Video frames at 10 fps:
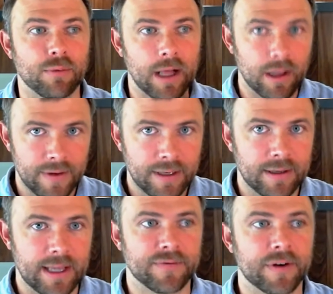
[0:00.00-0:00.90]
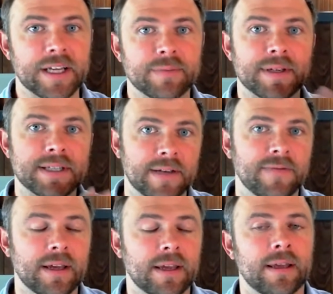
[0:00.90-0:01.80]
relevant. It's very
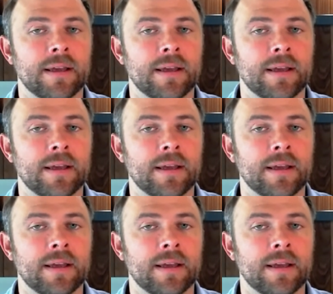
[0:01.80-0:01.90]
specific.